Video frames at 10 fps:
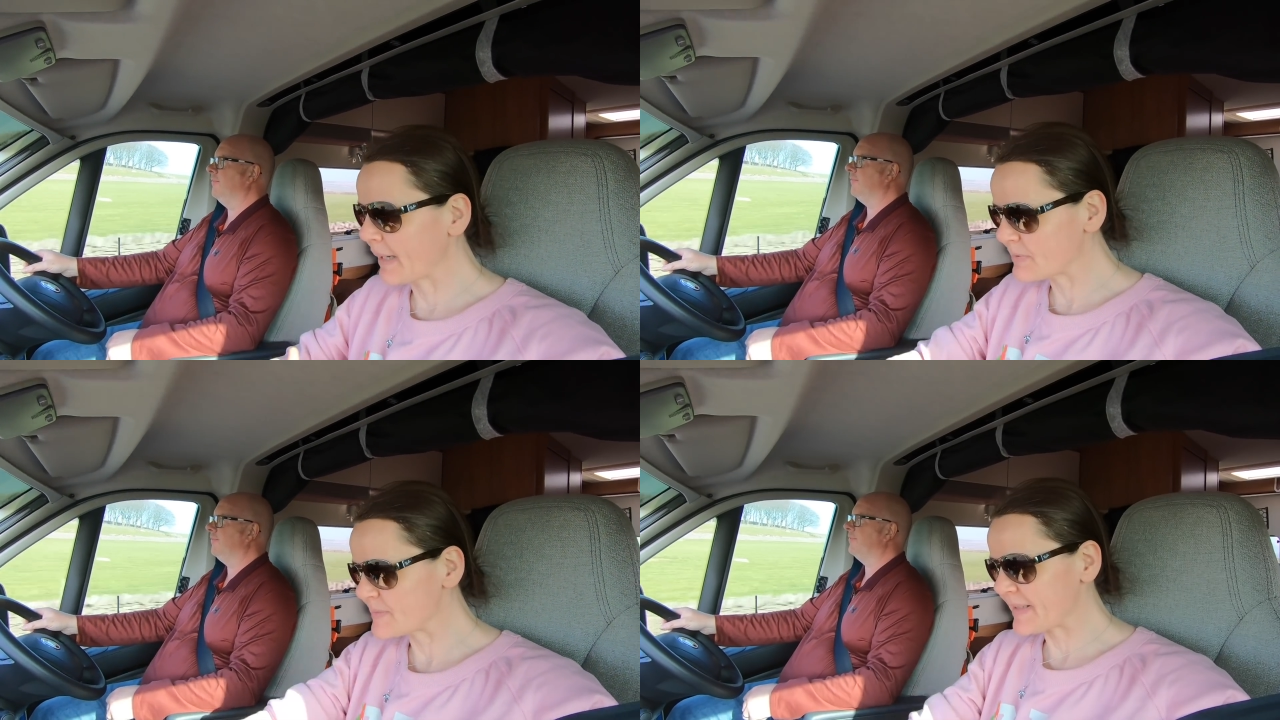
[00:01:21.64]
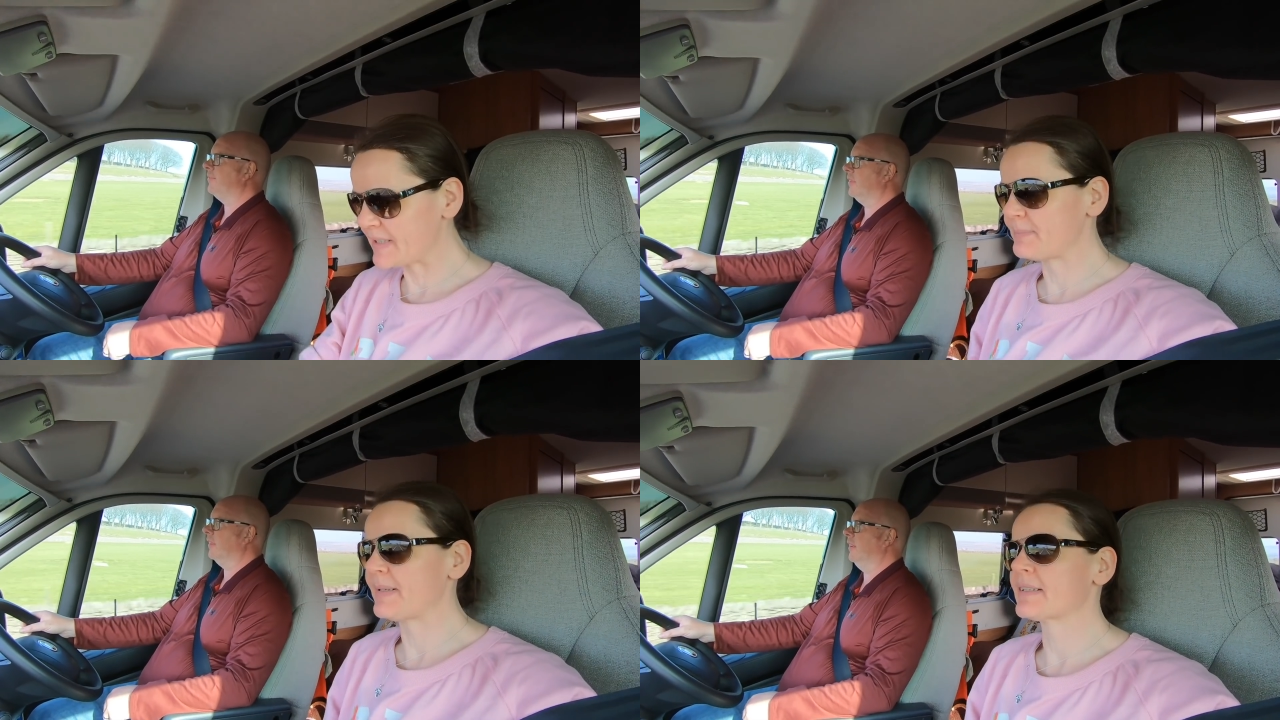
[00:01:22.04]
cab
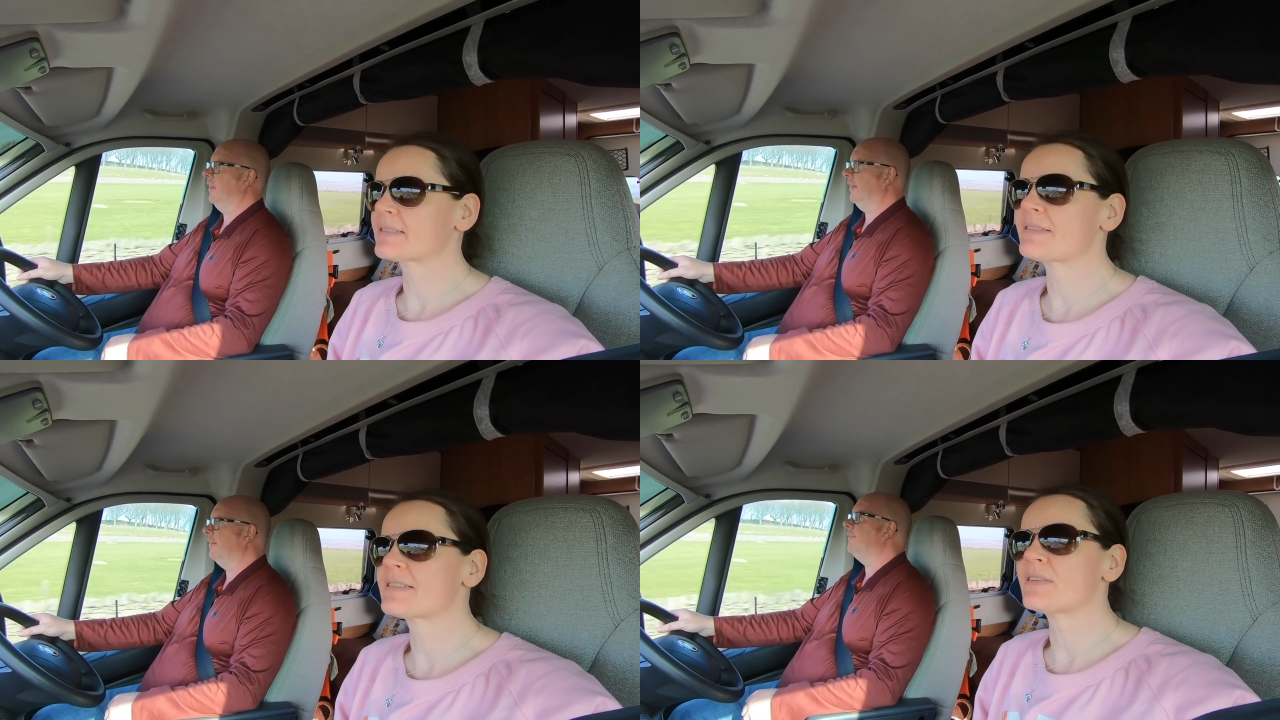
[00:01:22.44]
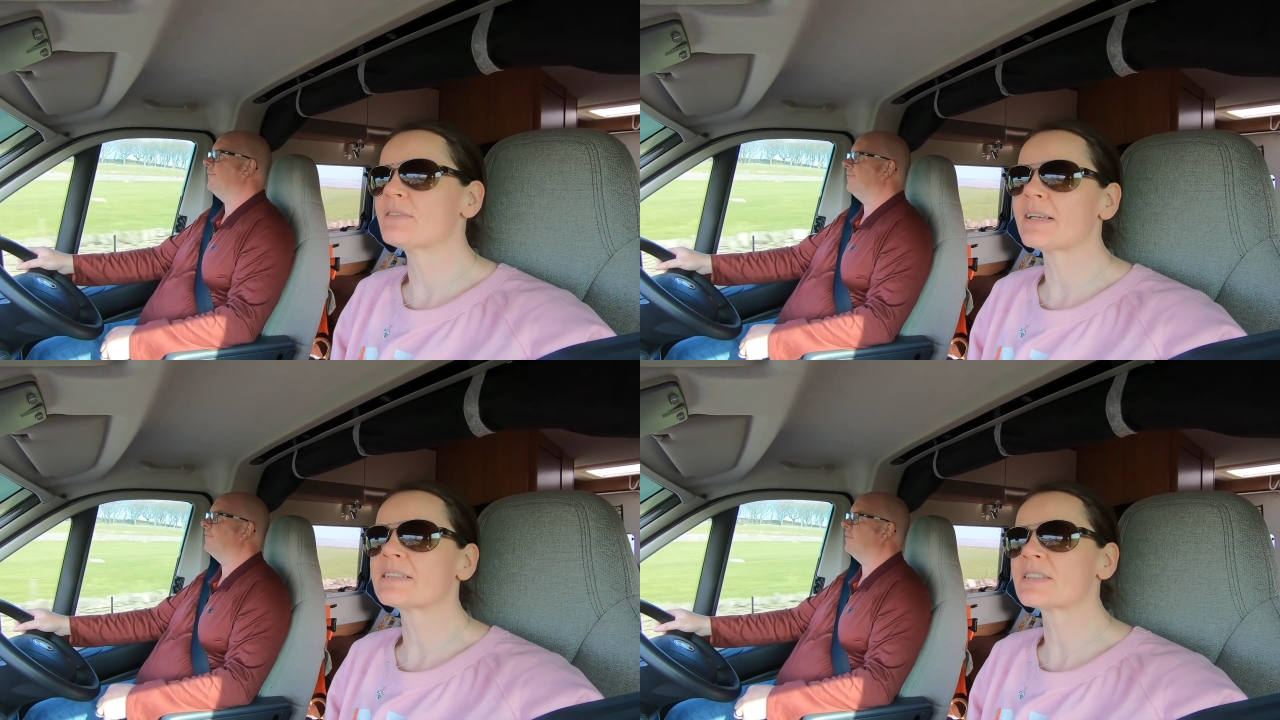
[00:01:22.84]
space back, yeah. so it's so
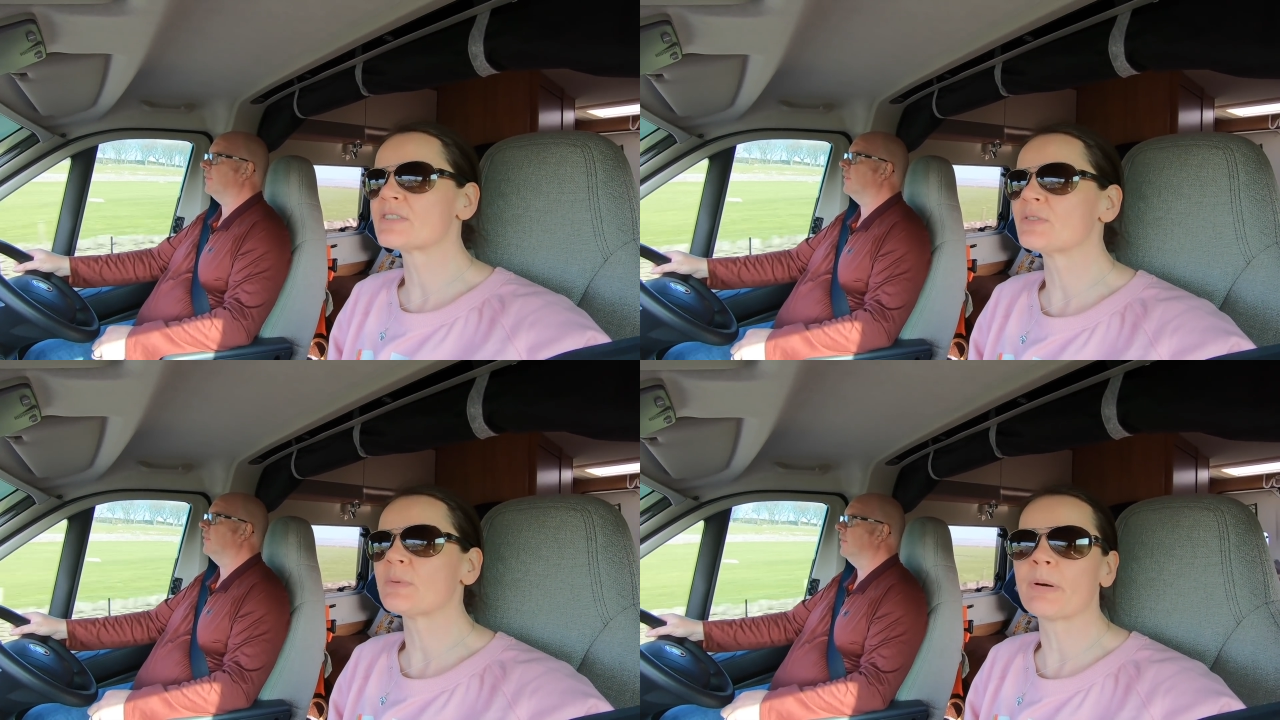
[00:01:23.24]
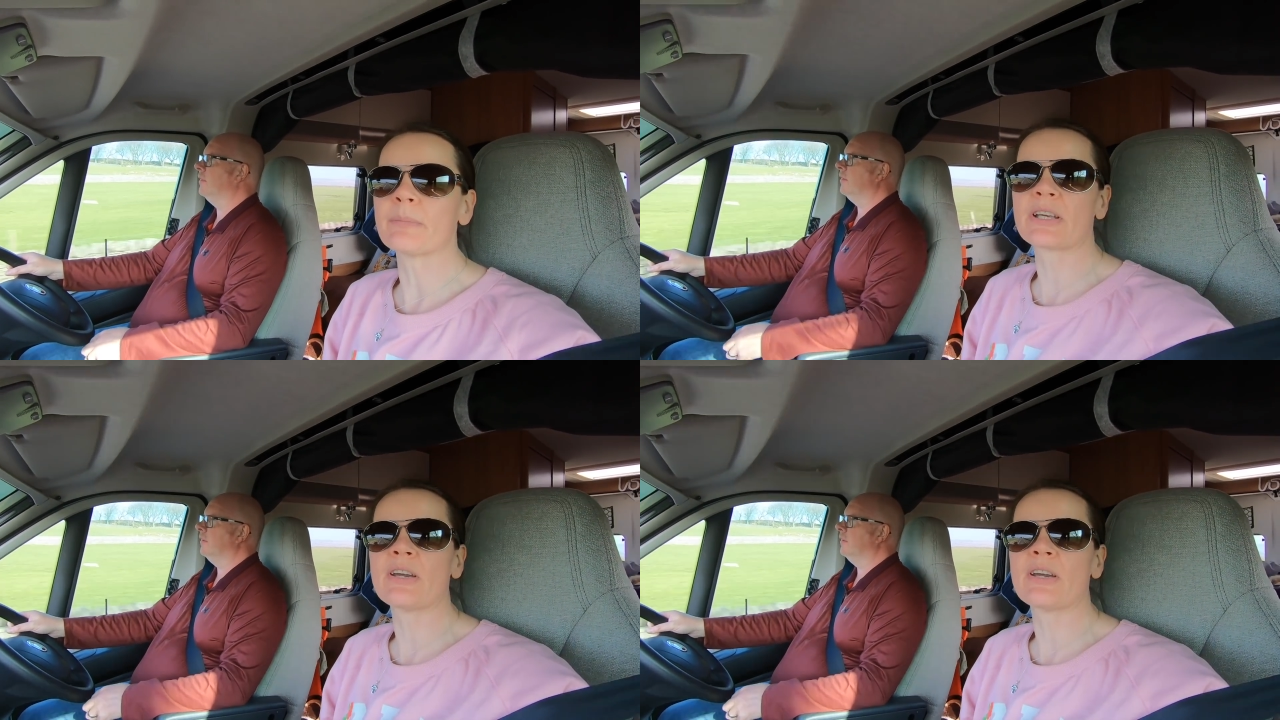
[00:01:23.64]
nice. Because as soon as we pop the